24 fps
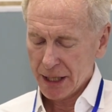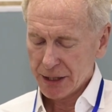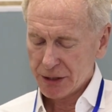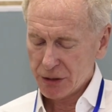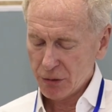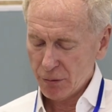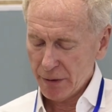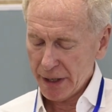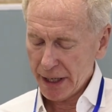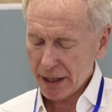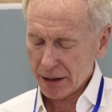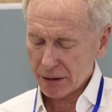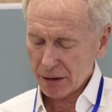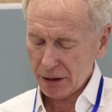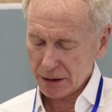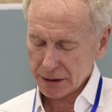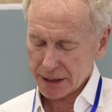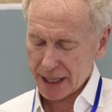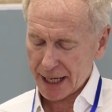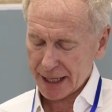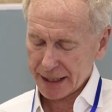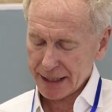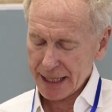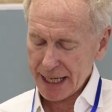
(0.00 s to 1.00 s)
juridical
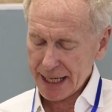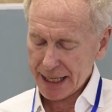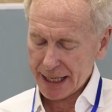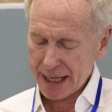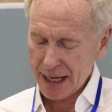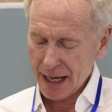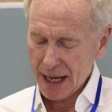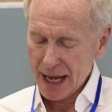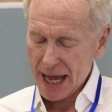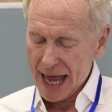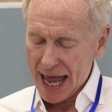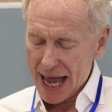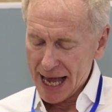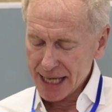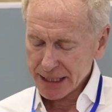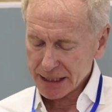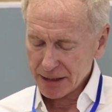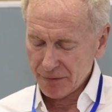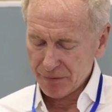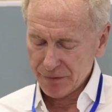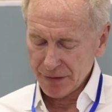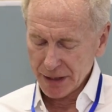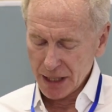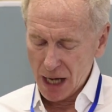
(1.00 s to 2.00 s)
technique as
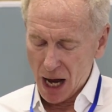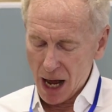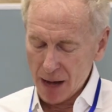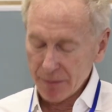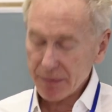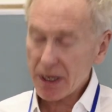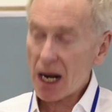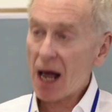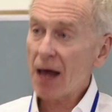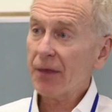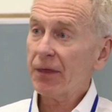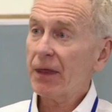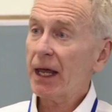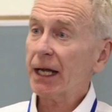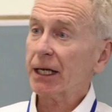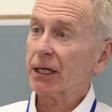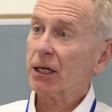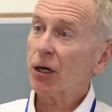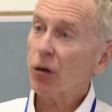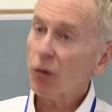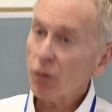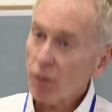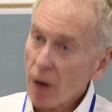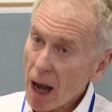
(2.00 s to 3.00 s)
a phenomenon that
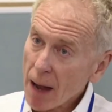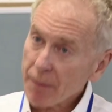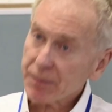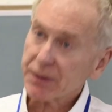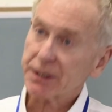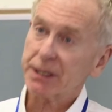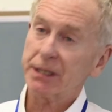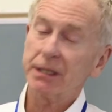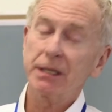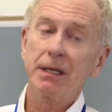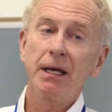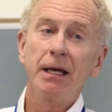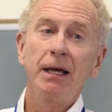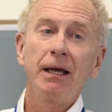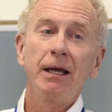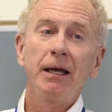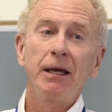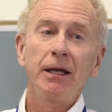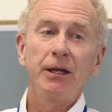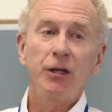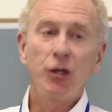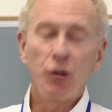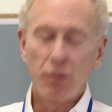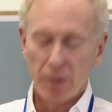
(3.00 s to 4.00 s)
corrupts
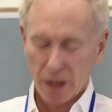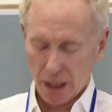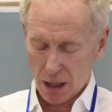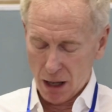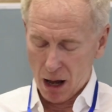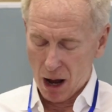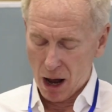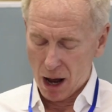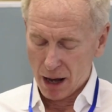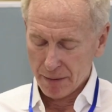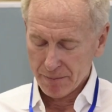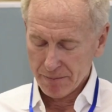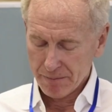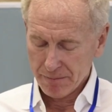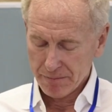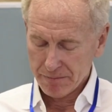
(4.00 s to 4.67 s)
human law,